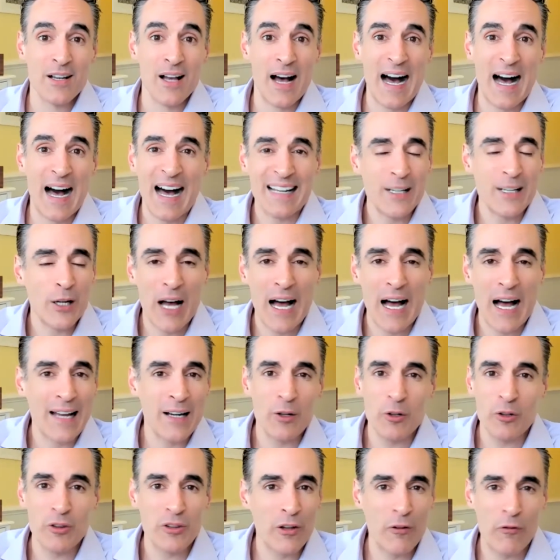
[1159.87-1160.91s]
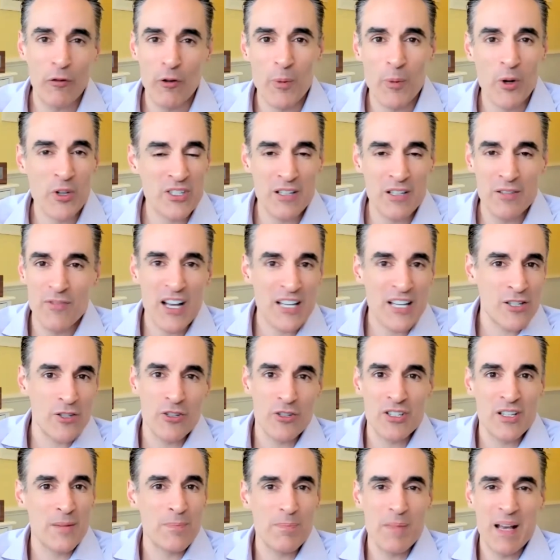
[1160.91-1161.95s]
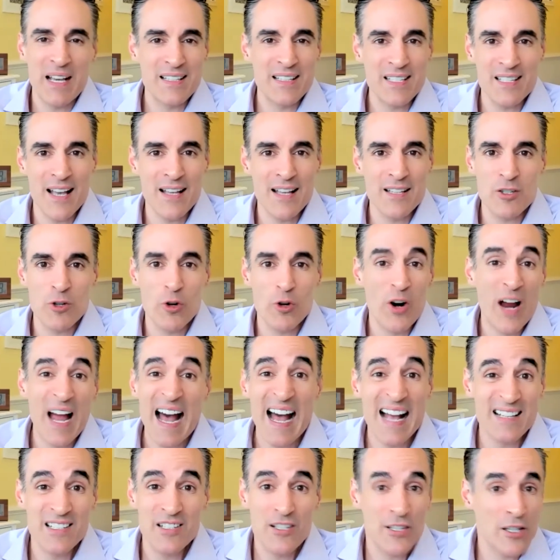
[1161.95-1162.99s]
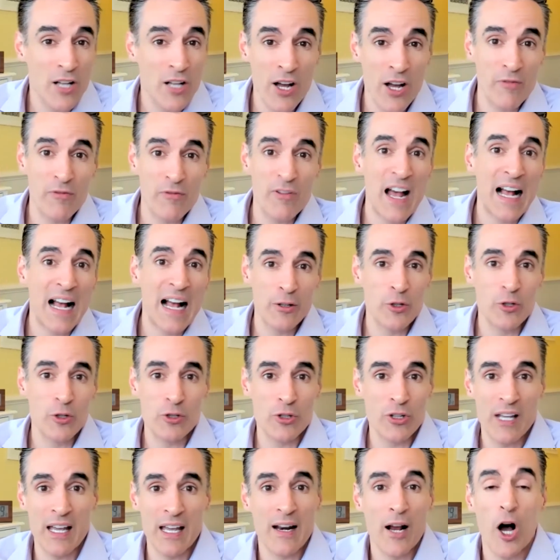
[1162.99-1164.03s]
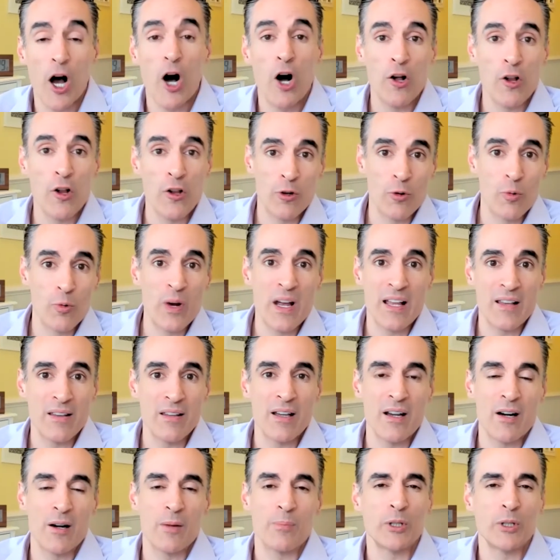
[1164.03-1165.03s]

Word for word: I don't, I don't think for most investors it makes sense or adds a lot of value to get all the way there,